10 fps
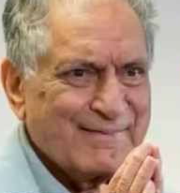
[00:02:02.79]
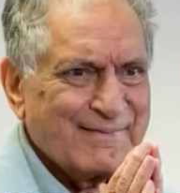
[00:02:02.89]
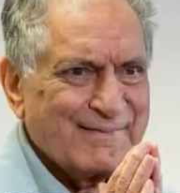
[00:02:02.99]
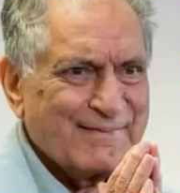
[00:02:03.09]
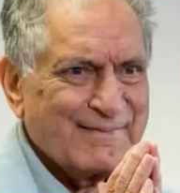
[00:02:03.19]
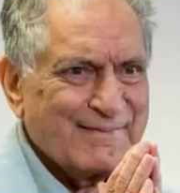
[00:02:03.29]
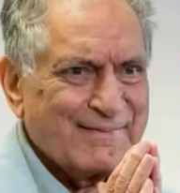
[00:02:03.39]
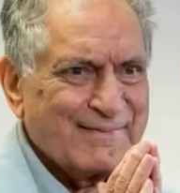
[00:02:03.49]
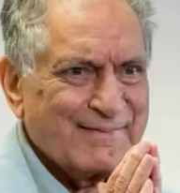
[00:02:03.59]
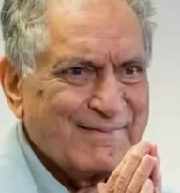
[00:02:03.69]

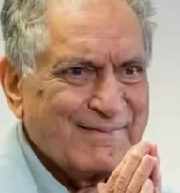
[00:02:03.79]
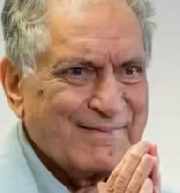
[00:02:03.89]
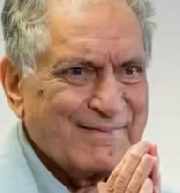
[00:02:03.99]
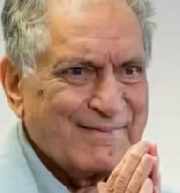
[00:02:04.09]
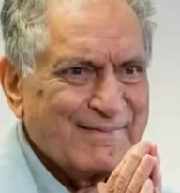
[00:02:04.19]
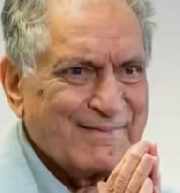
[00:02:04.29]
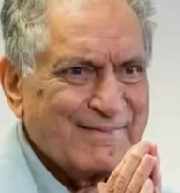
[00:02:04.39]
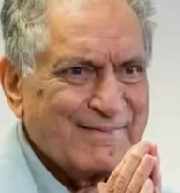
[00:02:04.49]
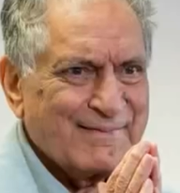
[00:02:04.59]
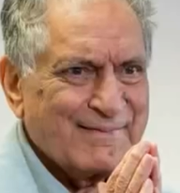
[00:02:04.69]

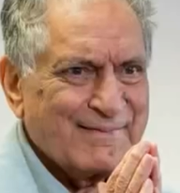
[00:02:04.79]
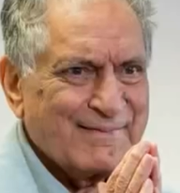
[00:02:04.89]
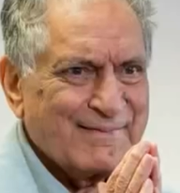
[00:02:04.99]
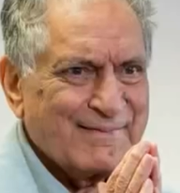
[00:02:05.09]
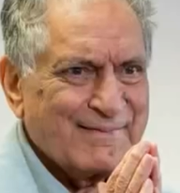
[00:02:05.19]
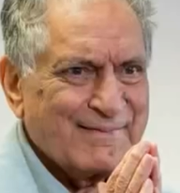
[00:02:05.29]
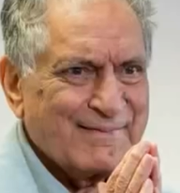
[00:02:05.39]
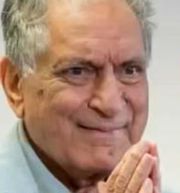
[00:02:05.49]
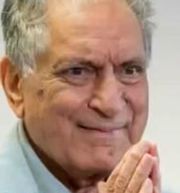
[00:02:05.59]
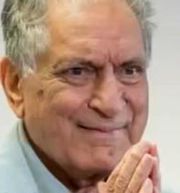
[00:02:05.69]

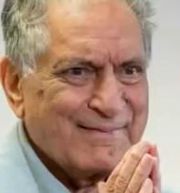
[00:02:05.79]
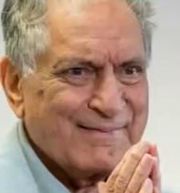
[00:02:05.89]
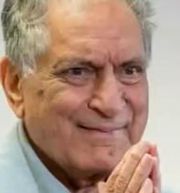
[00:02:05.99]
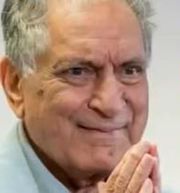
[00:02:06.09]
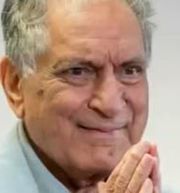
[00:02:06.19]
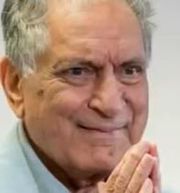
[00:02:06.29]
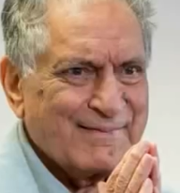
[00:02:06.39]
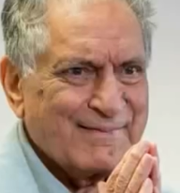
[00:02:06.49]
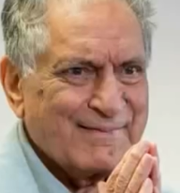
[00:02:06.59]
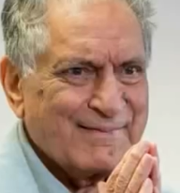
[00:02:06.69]

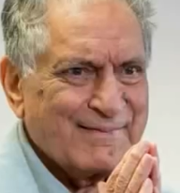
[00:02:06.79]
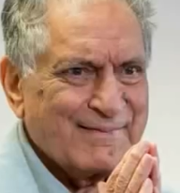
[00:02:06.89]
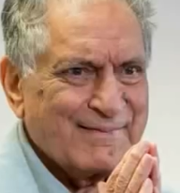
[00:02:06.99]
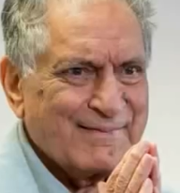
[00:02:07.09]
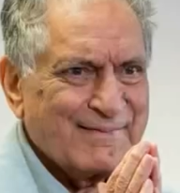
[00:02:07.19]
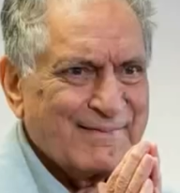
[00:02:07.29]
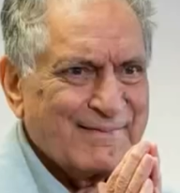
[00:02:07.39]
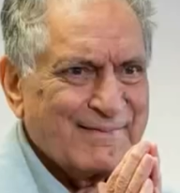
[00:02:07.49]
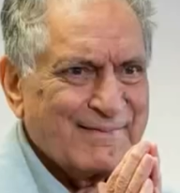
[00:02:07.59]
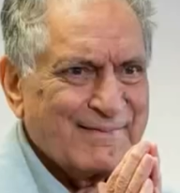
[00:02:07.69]
This is a still picture; no speech is visible.